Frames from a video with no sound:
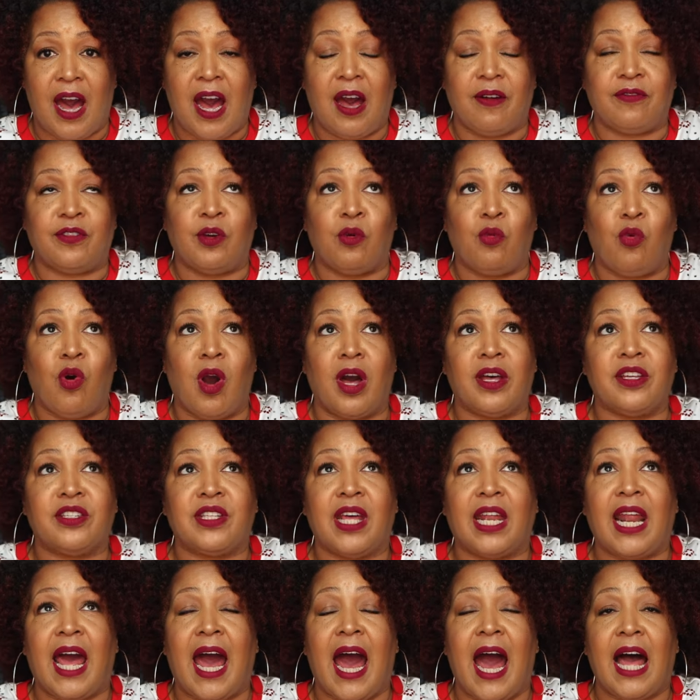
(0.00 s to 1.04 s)
five, the ones
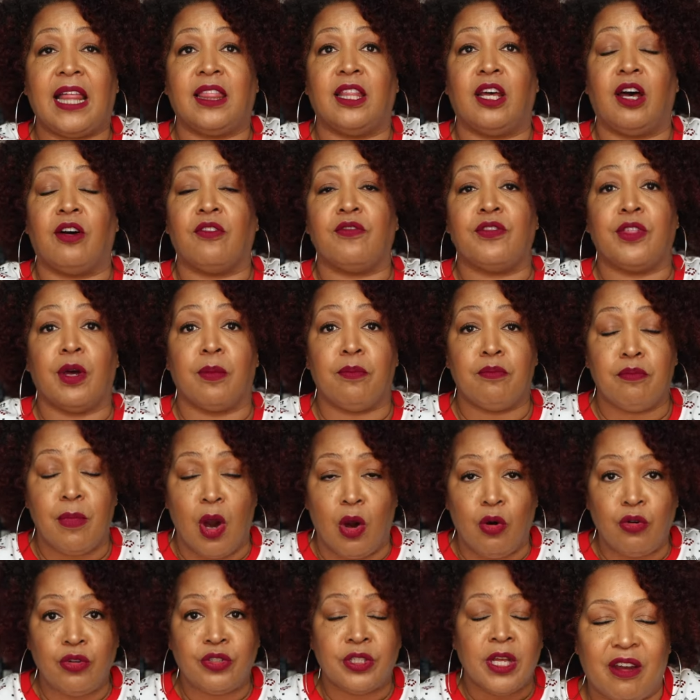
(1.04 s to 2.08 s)
that I love the
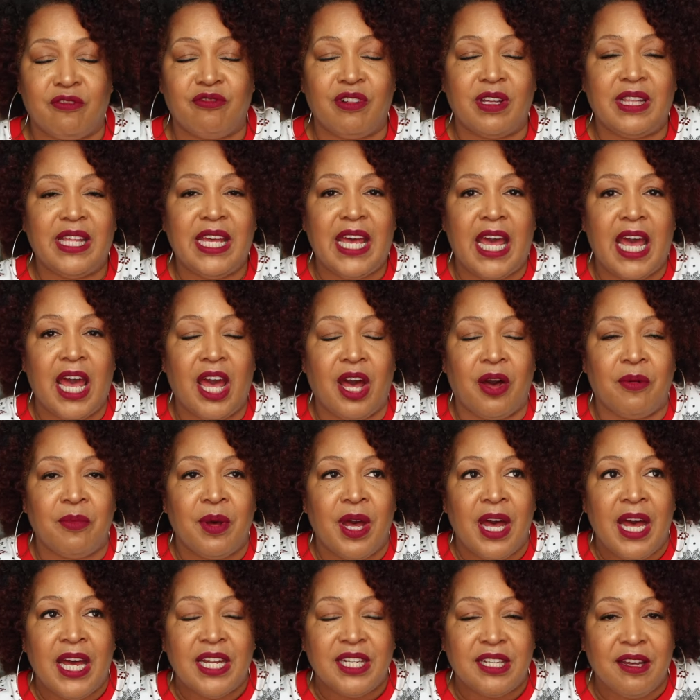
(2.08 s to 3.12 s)
most. They really
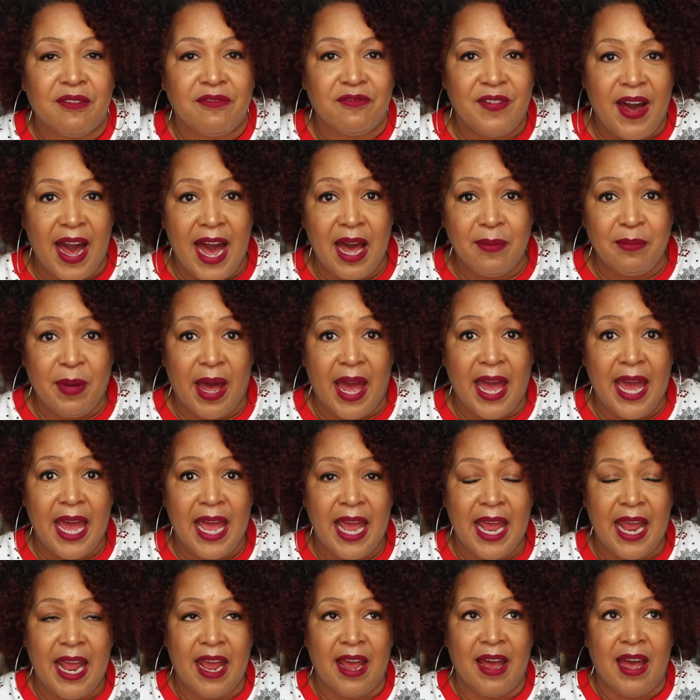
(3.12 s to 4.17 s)
help define my
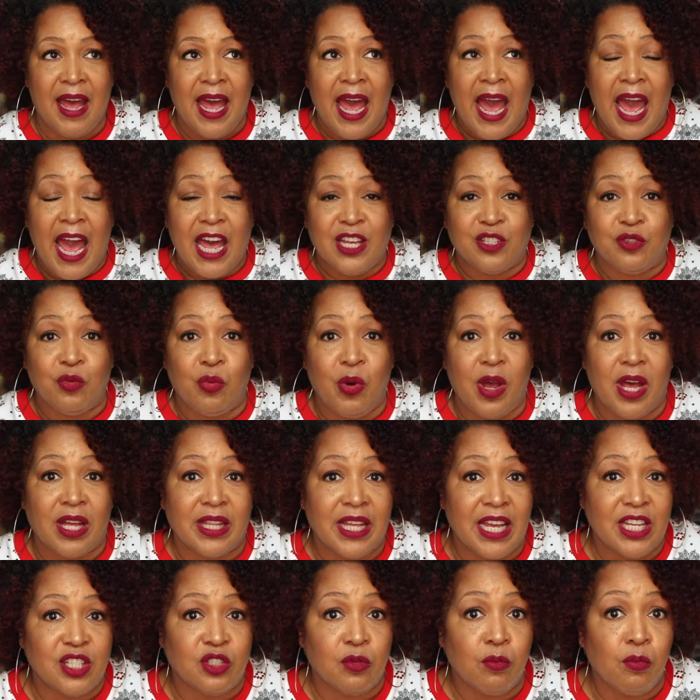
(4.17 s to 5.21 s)
hair as
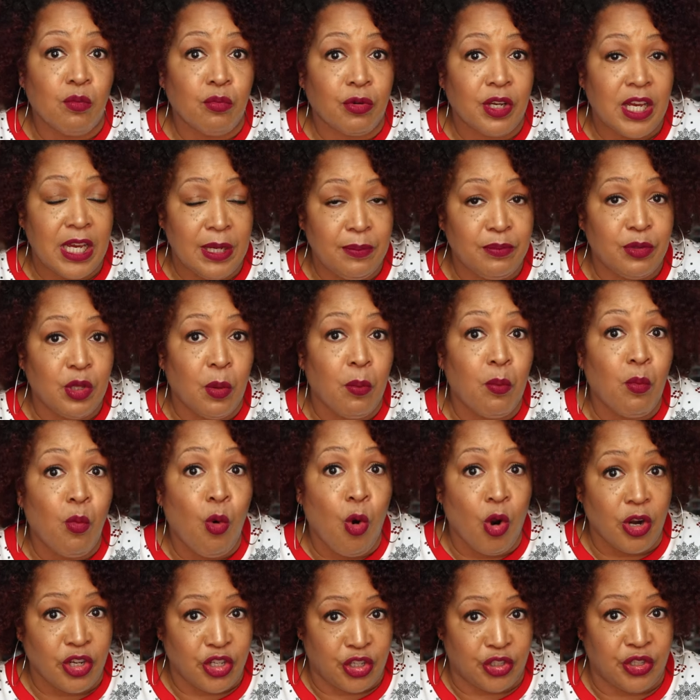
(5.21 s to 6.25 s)
well as keep the
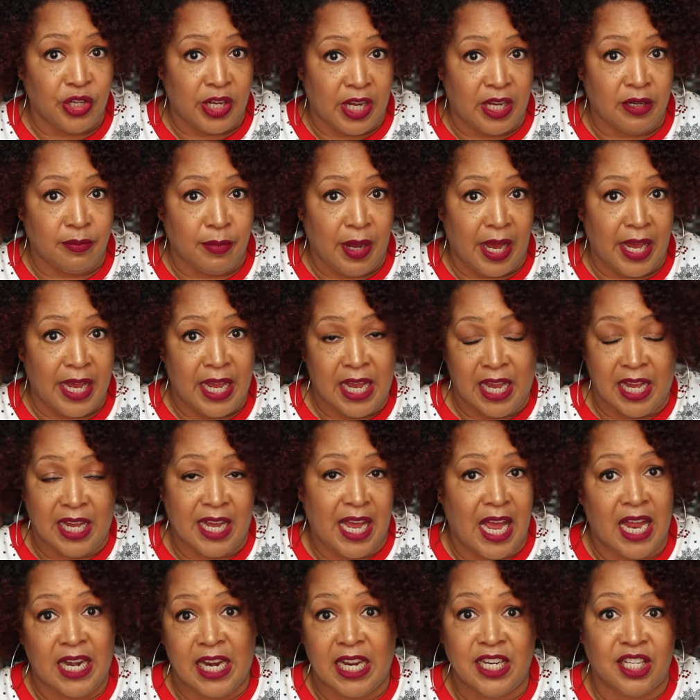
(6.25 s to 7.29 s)
moisture in my
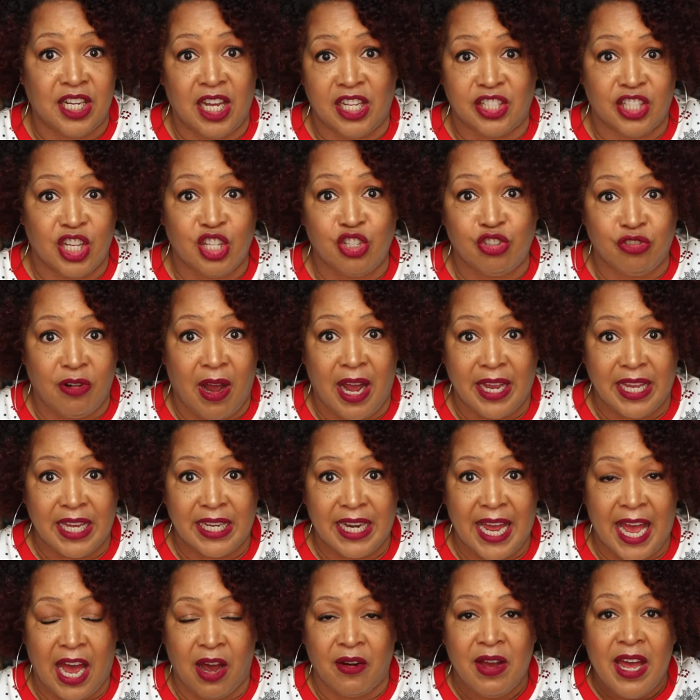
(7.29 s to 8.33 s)
hair, and it doesn't dry
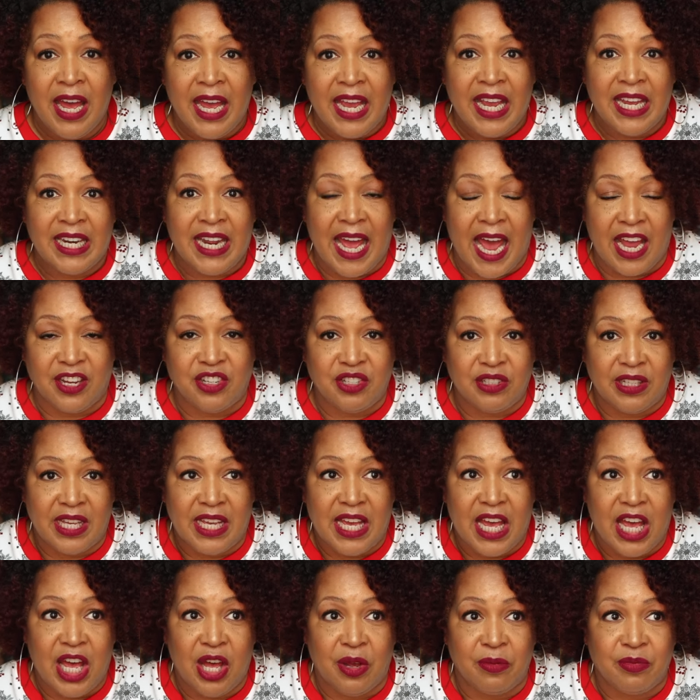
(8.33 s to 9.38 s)
it out. It
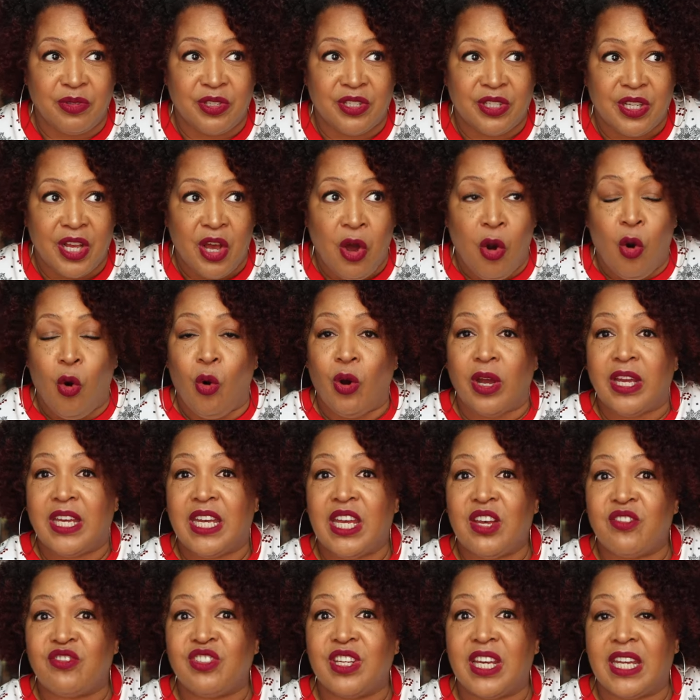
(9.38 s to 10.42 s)
actually helps or
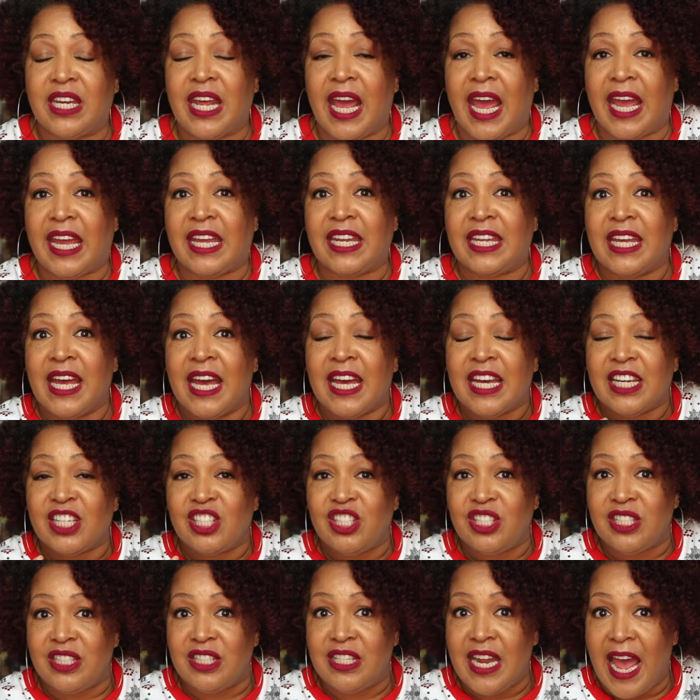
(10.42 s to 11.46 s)
gives it a
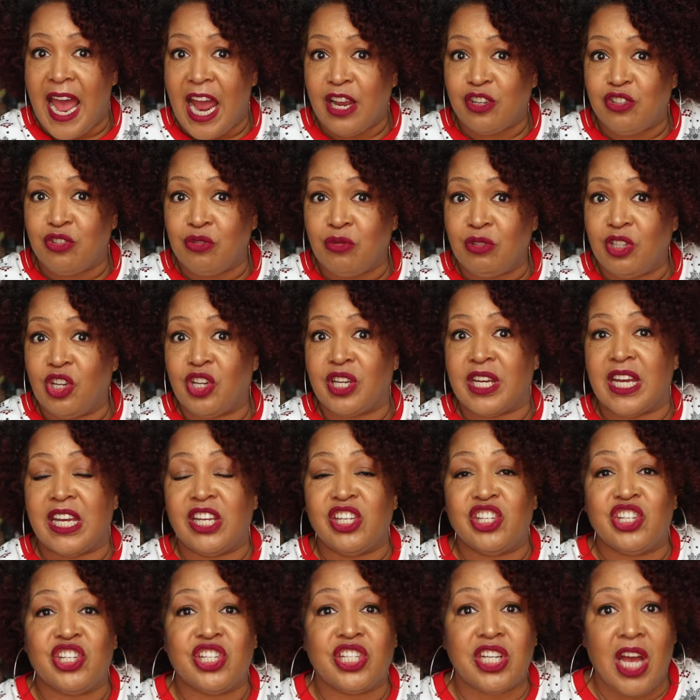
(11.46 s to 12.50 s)
natural
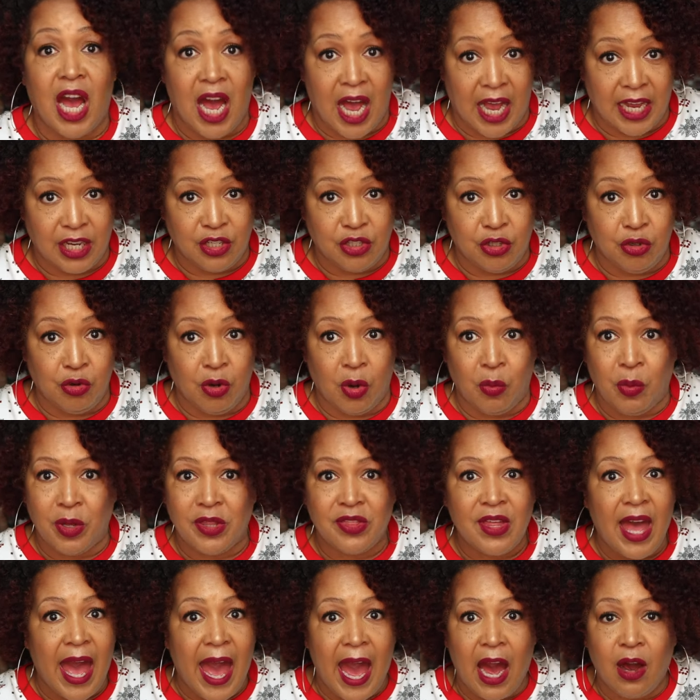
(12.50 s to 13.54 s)
looking shine to it
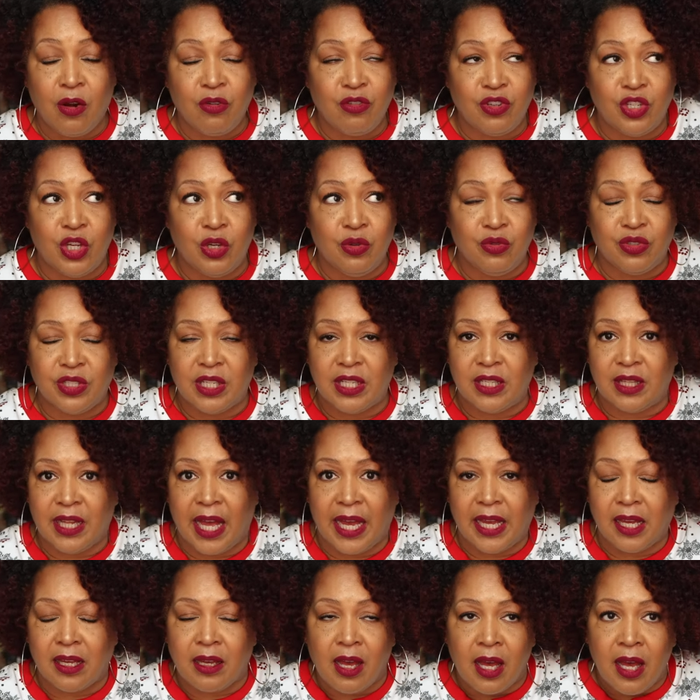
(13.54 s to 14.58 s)
without using
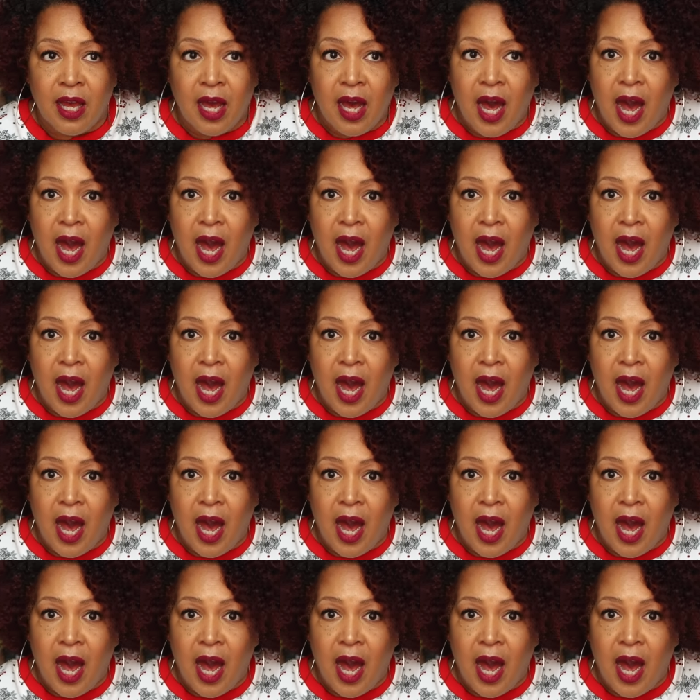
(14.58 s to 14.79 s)
like